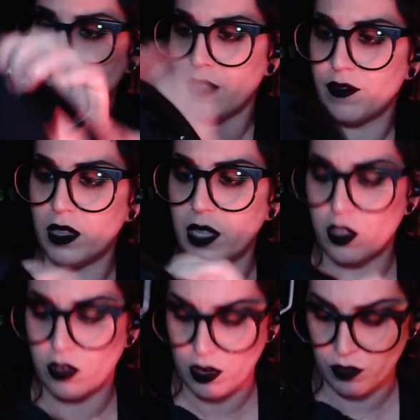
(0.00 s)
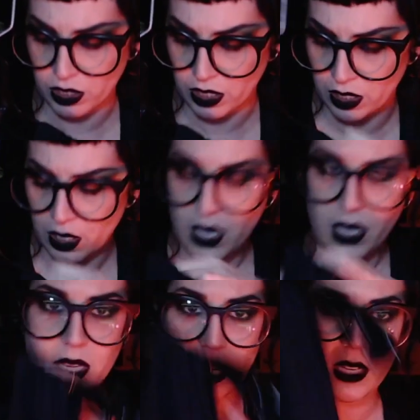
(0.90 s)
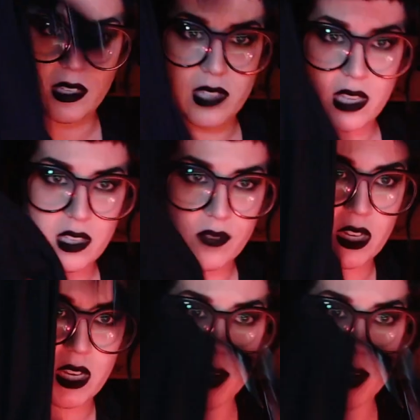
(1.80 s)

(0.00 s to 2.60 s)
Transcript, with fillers: I feel like you're not really getting a sense of it here,